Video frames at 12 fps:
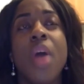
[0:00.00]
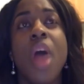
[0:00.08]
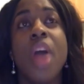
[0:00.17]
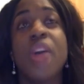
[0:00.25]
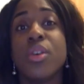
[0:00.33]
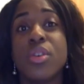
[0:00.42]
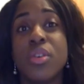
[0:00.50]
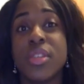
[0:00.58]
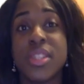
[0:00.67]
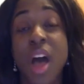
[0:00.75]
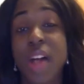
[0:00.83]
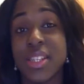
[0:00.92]
I could not
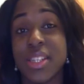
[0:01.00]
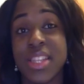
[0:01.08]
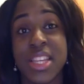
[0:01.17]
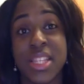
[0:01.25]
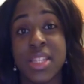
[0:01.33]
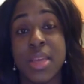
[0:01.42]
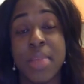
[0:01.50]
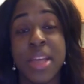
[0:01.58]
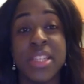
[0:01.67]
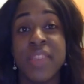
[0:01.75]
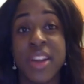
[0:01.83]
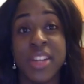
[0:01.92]
start this
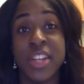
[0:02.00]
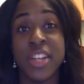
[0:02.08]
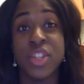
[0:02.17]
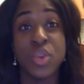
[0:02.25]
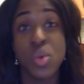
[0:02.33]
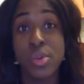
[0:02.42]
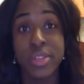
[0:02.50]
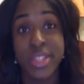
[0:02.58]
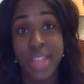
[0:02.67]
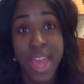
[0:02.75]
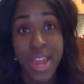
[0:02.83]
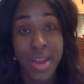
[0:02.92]
amazing foundation
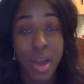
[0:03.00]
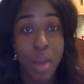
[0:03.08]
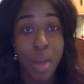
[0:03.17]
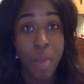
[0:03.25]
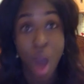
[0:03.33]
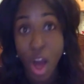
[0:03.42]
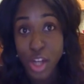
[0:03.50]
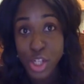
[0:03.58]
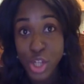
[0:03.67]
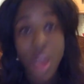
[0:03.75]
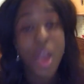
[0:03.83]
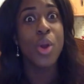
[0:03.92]
course in March.